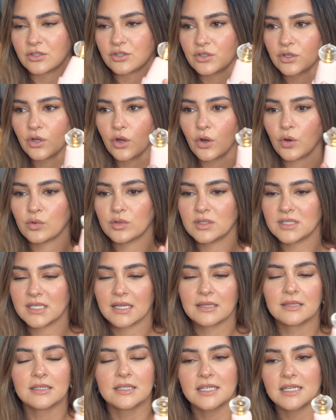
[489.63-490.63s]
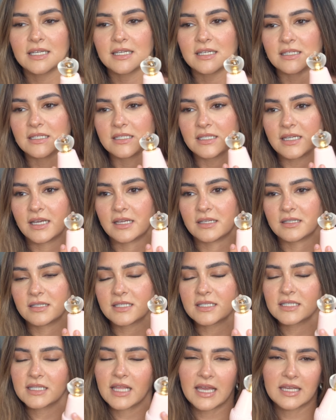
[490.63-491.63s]
So delicate and
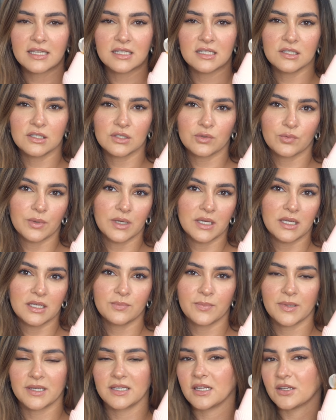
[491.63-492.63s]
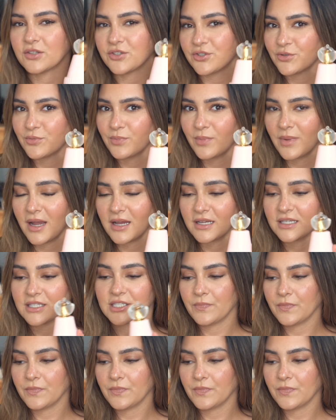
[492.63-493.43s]
slightly sweet, but not too much.